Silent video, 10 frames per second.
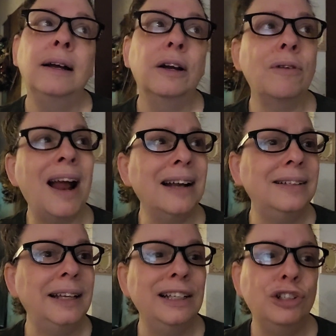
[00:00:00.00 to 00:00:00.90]
cracked
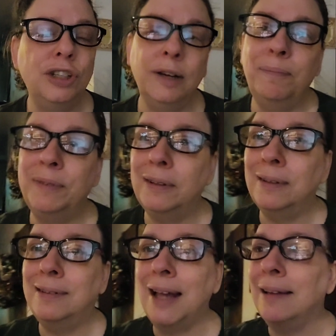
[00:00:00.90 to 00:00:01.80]
and chipped,
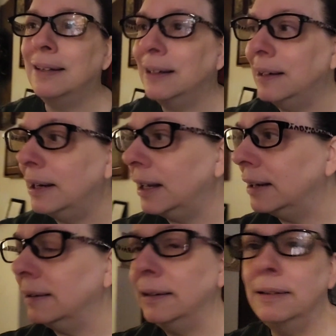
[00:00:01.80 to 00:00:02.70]
dented
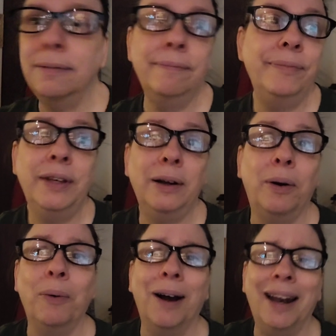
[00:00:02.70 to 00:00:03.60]
and, you know,
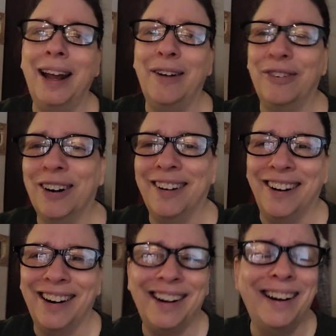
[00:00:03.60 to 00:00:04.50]
whatever,
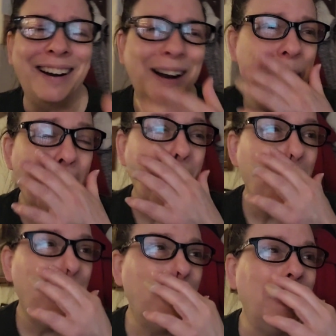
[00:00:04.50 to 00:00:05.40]

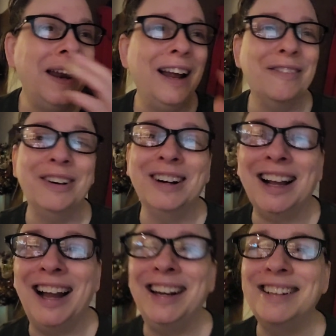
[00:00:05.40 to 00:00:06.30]
whatever
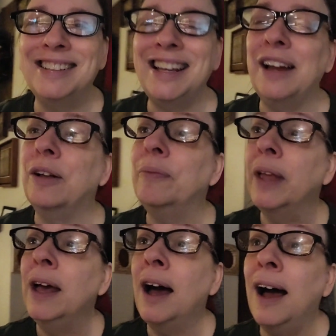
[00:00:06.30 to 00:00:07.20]
kind of sale.
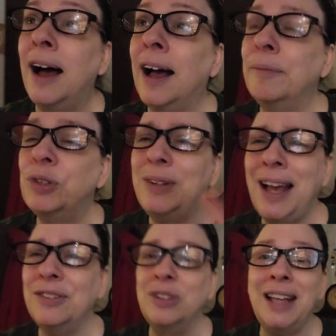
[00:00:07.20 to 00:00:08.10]
Um, so yeah,
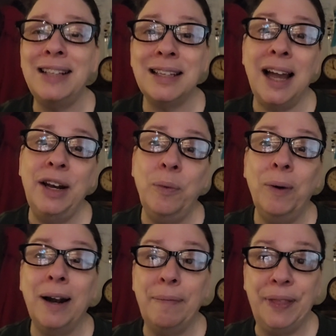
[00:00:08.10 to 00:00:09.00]
so that's kind of what
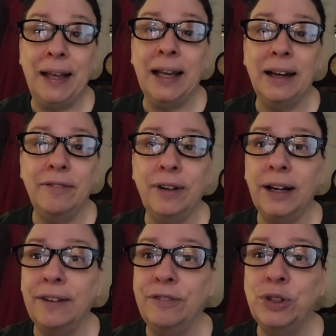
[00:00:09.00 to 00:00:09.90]
I'm thinking of,
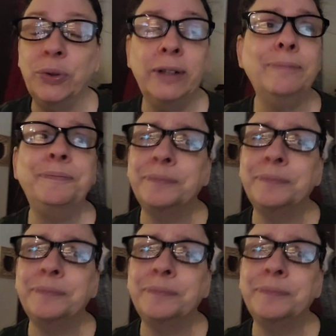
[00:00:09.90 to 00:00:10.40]
of doing.